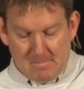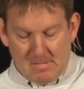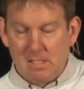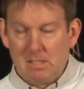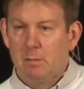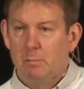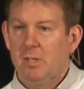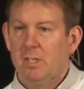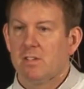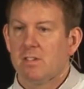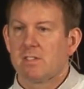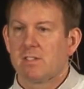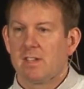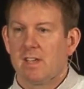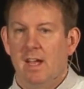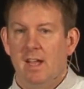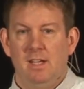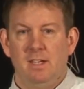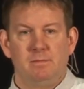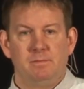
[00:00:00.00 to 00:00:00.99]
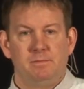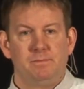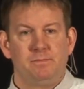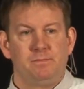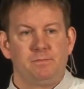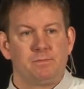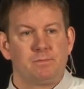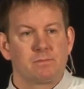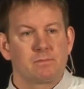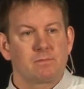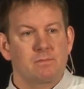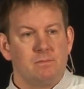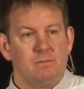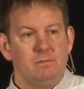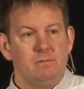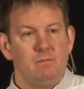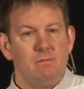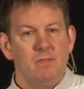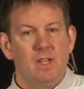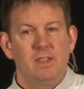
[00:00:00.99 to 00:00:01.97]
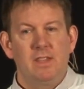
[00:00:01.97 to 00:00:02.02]
Let me just say,
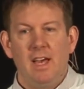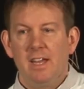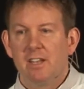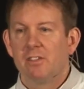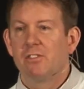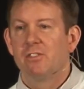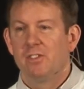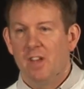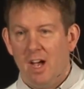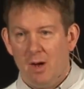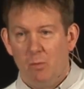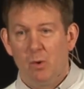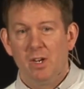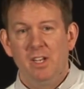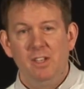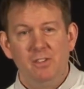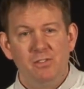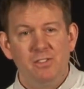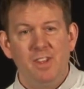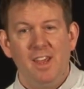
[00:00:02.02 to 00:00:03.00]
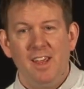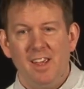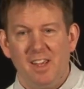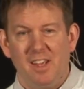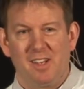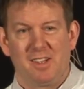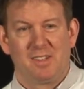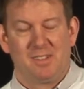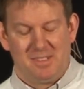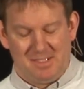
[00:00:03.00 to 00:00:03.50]
that is not what he's saying.